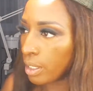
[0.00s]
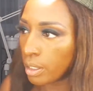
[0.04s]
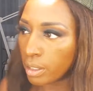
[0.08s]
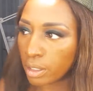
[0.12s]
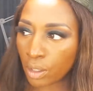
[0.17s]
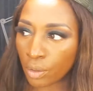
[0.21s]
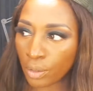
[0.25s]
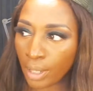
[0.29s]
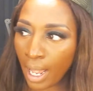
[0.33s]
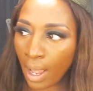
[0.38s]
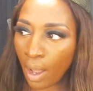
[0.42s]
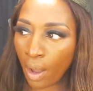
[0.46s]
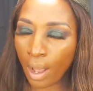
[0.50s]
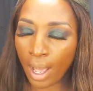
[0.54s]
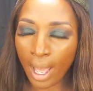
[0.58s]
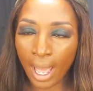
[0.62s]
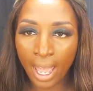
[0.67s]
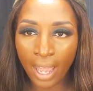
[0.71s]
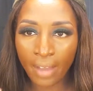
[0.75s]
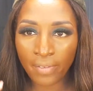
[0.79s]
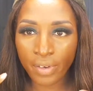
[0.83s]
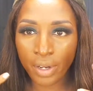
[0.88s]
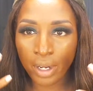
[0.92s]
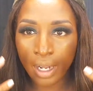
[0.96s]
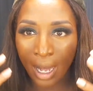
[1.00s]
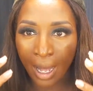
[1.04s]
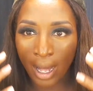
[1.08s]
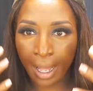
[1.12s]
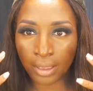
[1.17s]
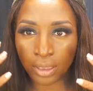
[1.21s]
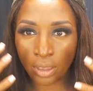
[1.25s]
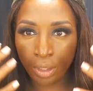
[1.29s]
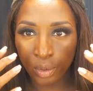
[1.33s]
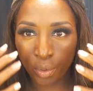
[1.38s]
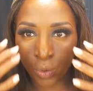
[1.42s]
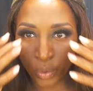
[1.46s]
So now I've
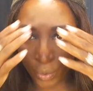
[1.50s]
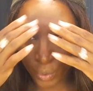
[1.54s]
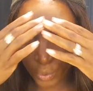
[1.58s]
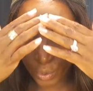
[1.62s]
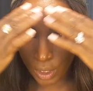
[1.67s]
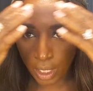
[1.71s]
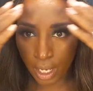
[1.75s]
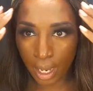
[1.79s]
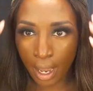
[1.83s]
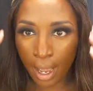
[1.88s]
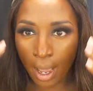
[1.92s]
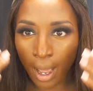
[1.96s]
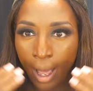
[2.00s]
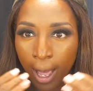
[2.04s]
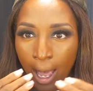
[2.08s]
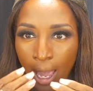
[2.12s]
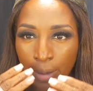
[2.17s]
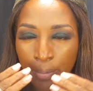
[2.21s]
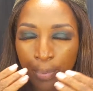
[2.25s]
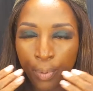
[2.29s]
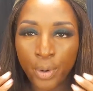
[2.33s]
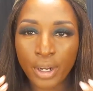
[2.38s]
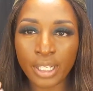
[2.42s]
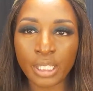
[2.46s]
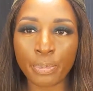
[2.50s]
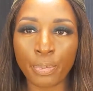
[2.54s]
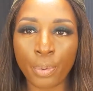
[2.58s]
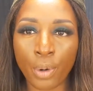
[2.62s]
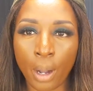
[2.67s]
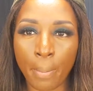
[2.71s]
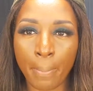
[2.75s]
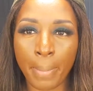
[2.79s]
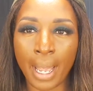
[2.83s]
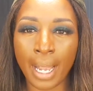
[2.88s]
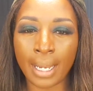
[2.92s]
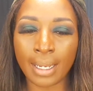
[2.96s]
got those high points
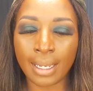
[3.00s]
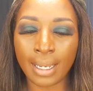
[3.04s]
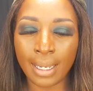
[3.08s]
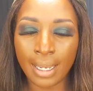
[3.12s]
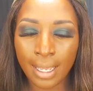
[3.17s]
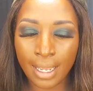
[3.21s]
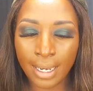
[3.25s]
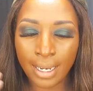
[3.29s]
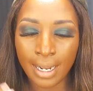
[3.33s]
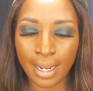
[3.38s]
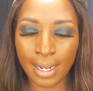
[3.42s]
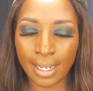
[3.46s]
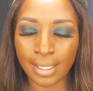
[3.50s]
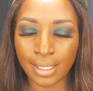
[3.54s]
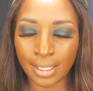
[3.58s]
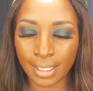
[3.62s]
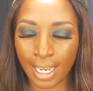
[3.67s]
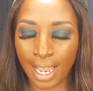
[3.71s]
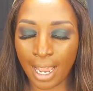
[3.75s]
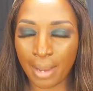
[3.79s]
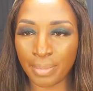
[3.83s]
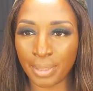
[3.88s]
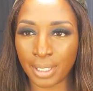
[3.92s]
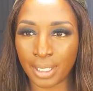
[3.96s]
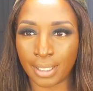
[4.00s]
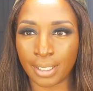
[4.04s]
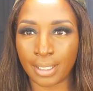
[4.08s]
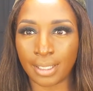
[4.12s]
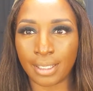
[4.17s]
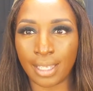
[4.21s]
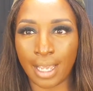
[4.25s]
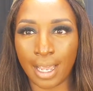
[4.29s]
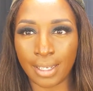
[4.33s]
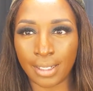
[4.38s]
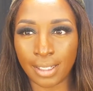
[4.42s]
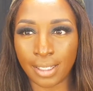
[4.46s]
brought back in. It's time to
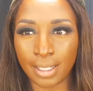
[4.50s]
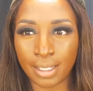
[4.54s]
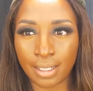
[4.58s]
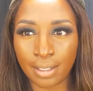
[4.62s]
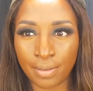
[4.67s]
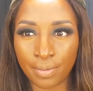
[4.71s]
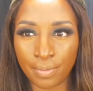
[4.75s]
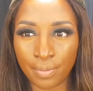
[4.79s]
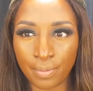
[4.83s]
set.